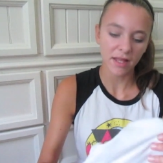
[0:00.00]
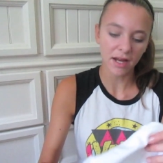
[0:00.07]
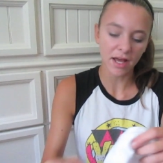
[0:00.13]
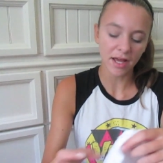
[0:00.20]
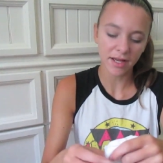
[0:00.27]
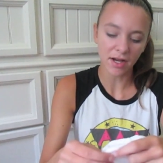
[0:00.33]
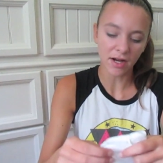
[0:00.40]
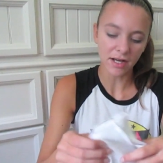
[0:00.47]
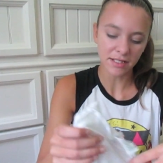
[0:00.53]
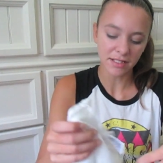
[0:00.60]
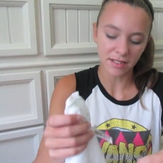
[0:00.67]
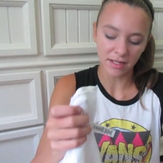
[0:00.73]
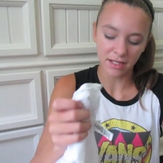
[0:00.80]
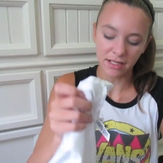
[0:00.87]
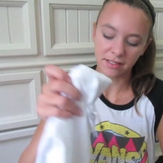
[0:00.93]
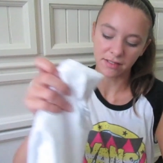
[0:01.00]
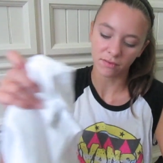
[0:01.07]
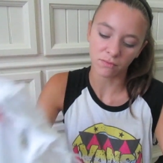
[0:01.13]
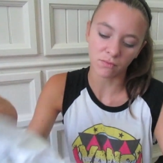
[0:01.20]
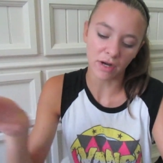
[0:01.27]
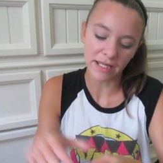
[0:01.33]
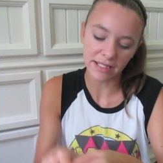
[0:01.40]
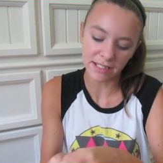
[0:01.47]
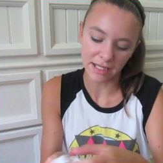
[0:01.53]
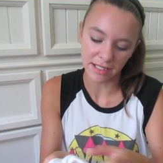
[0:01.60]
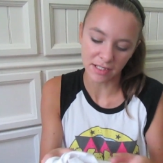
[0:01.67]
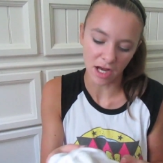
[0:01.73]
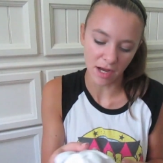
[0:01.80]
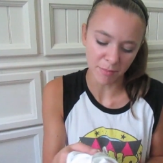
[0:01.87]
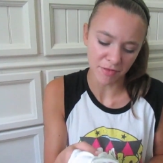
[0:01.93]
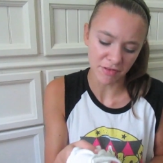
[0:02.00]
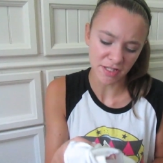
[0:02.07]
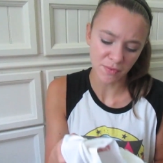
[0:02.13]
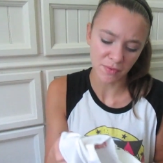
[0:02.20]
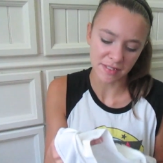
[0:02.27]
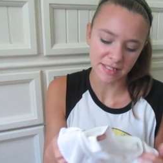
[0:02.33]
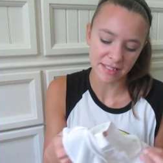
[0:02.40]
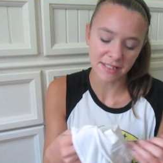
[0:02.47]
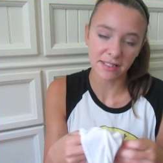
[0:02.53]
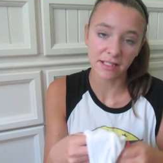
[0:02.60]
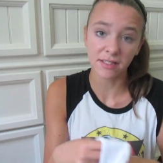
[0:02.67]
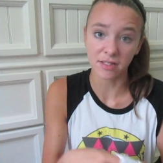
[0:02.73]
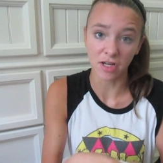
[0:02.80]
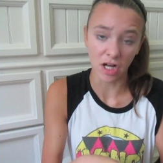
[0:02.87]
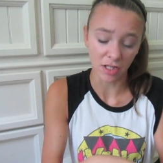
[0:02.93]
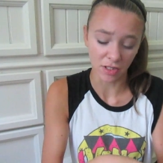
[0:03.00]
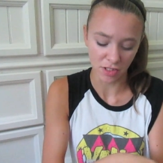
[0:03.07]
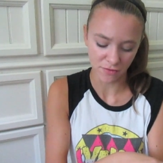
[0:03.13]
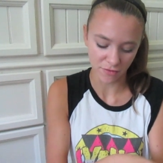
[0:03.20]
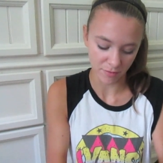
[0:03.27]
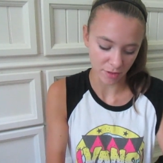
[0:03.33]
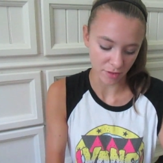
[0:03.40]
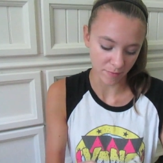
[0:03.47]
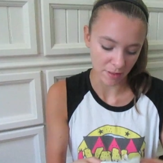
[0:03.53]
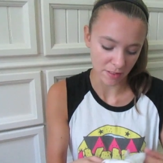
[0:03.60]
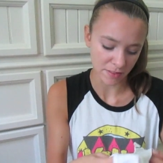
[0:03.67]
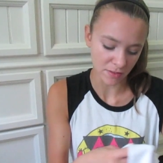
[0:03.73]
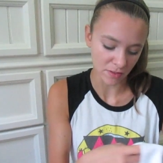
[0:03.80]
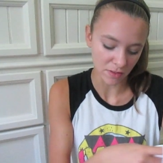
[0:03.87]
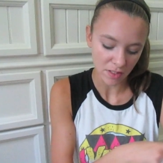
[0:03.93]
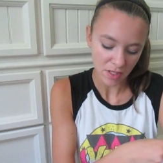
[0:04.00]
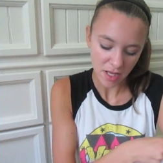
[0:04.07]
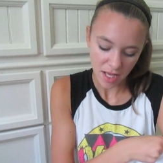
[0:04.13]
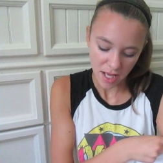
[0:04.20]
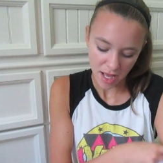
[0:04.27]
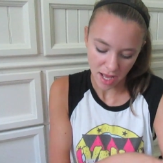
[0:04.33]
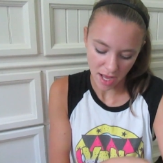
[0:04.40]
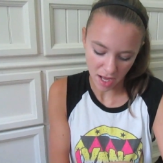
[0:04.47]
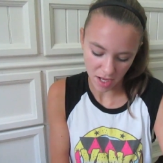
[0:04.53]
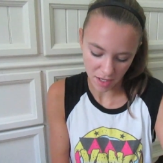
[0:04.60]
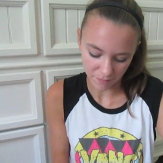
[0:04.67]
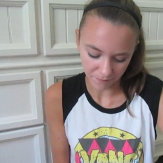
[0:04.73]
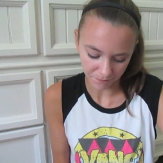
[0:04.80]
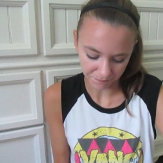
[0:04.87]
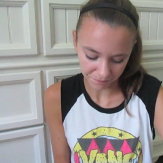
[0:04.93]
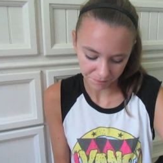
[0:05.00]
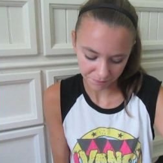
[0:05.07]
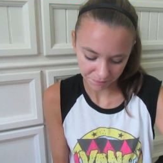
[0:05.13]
then I got this white tank top and this was $6 from Aeropostale. Um,